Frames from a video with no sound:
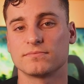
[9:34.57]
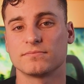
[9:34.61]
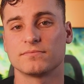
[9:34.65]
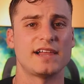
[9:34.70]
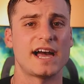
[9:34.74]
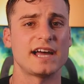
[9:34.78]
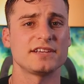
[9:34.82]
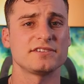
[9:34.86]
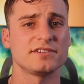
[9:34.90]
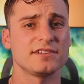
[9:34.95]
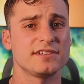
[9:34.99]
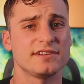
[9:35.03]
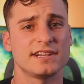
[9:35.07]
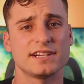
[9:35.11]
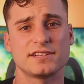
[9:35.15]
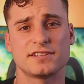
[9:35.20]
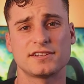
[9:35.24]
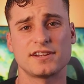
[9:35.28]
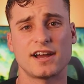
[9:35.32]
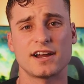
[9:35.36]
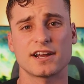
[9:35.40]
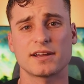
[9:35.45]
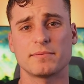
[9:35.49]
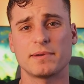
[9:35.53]
Lastly, let's
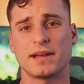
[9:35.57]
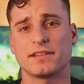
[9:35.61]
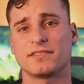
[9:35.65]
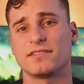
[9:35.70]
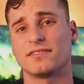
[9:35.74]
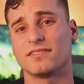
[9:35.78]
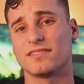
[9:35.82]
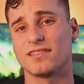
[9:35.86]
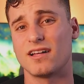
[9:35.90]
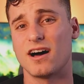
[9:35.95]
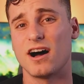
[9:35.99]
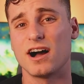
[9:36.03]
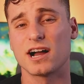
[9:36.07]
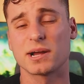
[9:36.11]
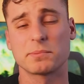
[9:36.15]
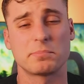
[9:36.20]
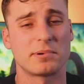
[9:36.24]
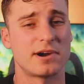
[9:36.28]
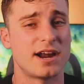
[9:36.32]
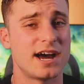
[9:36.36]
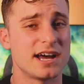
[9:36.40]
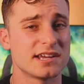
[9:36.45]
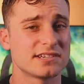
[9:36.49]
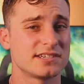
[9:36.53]
talk about the long
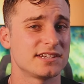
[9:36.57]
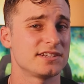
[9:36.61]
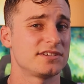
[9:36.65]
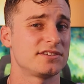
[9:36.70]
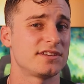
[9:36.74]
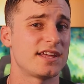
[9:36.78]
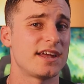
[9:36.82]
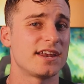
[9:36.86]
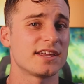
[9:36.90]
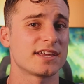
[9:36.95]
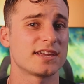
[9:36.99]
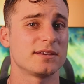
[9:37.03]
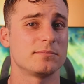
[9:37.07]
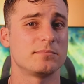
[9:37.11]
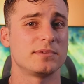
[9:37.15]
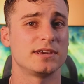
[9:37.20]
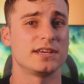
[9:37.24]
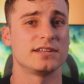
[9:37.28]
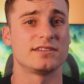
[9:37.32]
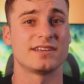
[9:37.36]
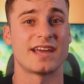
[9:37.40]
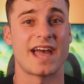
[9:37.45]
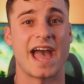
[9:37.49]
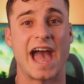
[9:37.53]
process that it can
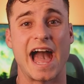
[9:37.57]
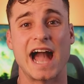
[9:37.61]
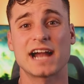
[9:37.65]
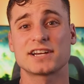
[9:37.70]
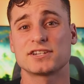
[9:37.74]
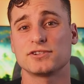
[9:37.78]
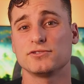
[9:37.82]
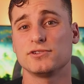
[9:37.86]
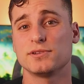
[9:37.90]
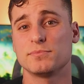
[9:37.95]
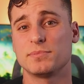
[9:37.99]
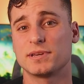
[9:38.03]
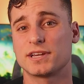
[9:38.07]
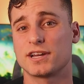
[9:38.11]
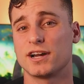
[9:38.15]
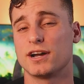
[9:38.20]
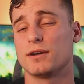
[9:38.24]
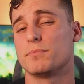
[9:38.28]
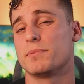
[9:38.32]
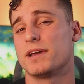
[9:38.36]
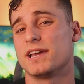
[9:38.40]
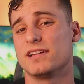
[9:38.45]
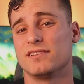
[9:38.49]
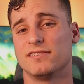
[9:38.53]
be to actually
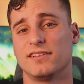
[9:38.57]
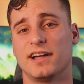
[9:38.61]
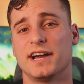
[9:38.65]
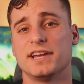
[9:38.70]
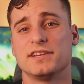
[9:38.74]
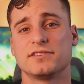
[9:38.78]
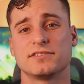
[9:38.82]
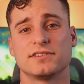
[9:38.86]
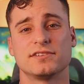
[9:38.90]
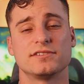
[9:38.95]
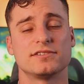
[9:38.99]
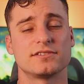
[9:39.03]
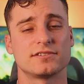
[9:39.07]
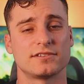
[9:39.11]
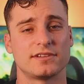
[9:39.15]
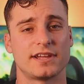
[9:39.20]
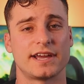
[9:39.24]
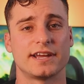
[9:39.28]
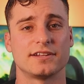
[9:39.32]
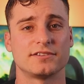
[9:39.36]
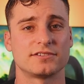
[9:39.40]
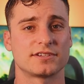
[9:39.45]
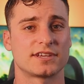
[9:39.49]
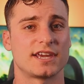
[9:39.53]
become a licensed
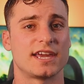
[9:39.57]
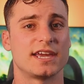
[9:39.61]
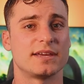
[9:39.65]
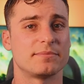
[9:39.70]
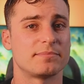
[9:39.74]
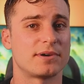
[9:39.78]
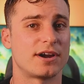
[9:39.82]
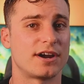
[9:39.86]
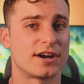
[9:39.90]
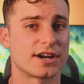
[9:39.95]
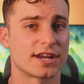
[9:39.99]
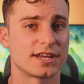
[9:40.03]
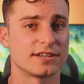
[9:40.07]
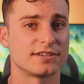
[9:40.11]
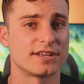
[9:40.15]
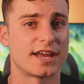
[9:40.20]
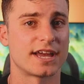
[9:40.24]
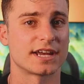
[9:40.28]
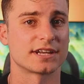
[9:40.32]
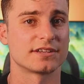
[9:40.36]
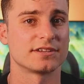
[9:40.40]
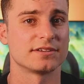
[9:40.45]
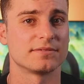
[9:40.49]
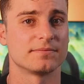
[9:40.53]
landscape
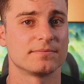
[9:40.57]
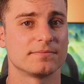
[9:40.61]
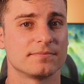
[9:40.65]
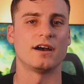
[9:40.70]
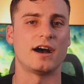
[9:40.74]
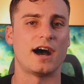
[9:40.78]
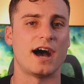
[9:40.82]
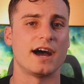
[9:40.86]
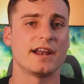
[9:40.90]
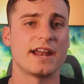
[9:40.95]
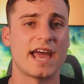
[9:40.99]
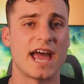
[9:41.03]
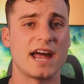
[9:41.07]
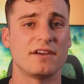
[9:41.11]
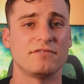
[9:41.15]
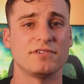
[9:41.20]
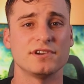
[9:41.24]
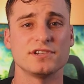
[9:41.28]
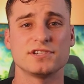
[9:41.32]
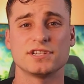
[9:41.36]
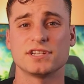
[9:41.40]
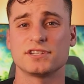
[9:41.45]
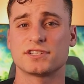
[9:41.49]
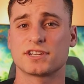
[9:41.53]
architect. On
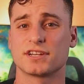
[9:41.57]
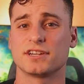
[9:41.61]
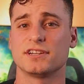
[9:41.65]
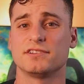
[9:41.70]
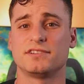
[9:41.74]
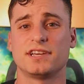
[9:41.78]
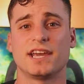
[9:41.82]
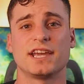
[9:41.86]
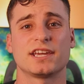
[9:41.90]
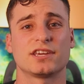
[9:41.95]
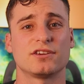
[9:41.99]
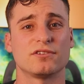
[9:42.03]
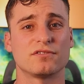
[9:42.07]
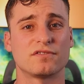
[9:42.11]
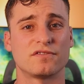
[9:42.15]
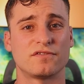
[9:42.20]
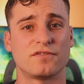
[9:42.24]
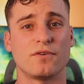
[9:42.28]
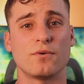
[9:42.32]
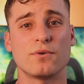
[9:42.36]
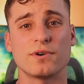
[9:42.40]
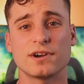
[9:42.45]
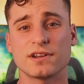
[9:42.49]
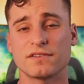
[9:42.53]
average, it's gonna take you
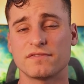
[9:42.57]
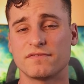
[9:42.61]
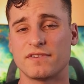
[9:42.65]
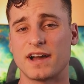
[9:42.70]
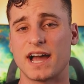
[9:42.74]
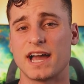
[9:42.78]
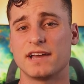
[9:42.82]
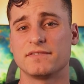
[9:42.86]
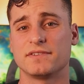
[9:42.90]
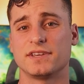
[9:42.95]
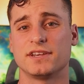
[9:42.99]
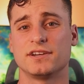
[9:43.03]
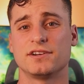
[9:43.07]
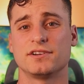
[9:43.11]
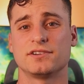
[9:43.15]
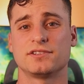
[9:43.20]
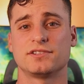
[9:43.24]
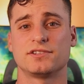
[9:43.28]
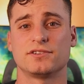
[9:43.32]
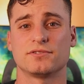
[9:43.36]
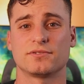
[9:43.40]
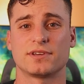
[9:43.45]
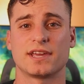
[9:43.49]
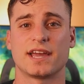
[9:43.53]
four to five
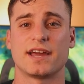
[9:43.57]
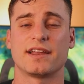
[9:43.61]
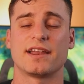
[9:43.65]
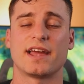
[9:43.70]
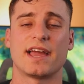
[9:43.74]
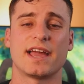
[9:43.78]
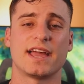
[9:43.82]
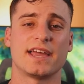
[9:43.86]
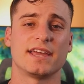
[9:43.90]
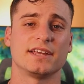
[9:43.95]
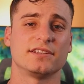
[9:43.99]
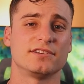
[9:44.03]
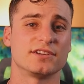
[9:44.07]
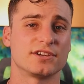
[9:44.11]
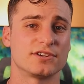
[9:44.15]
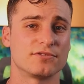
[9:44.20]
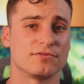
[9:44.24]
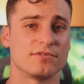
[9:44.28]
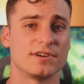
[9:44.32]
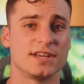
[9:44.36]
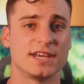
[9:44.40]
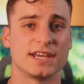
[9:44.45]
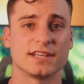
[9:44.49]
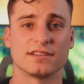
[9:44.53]
years to get a
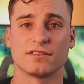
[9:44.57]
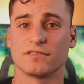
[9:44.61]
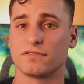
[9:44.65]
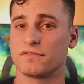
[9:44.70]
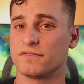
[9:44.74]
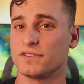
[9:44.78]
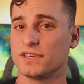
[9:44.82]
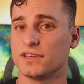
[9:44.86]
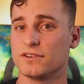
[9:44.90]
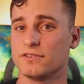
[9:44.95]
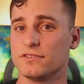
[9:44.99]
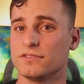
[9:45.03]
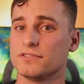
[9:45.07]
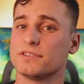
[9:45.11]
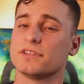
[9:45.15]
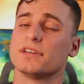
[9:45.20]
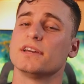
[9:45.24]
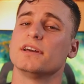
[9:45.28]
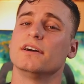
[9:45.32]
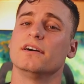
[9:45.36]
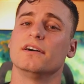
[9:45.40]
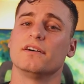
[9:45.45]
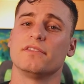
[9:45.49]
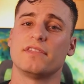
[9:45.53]
degree in the field.
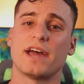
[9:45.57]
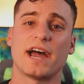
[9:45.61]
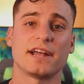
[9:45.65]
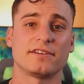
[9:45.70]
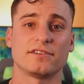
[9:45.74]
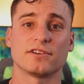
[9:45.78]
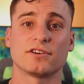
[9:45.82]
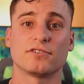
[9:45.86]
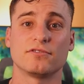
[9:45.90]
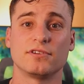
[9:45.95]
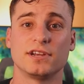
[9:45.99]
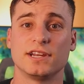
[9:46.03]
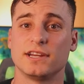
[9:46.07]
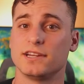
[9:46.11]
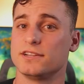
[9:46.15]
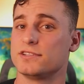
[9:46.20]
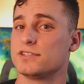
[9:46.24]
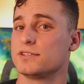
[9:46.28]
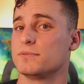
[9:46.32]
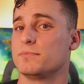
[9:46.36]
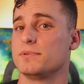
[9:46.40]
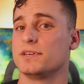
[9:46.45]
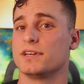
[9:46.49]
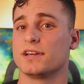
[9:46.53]
That degree
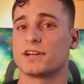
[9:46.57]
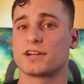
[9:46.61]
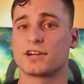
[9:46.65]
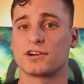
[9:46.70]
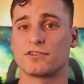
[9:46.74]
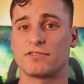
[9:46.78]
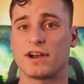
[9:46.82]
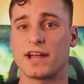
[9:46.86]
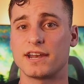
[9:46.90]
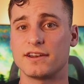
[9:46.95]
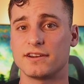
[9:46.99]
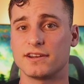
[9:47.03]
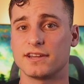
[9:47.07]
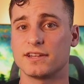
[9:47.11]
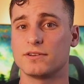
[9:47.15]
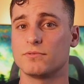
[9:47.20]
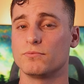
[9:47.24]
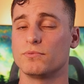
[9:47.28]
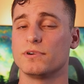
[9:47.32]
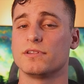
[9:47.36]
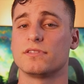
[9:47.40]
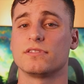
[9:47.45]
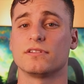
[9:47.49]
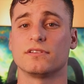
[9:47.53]
needs to be accredited
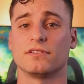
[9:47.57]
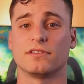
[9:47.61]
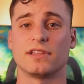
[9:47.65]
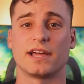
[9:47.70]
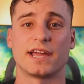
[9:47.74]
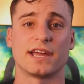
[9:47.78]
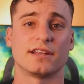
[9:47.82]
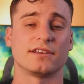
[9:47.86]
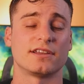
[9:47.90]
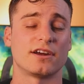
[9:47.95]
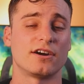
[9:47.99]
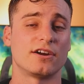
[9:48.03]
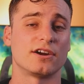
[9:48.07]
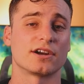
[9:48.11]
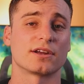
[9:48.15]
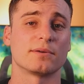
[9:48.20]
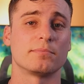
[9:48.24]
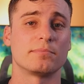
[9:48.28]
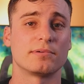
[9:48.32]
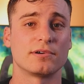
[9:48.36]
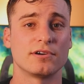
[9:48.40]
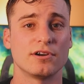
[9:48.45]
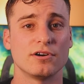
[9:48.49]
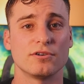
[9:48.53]
with the Land
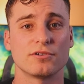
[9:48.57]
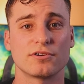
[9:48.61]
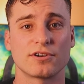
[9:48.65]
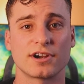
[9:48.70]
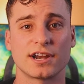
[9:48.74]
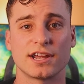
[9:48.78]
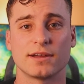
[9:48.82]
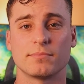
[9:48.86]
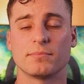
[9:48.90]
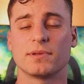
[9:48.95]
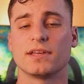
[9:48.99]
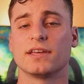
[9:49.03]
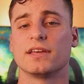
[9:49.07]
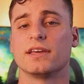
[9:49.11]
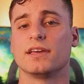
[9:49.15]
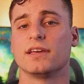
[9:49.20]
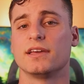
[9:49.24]
Arc program.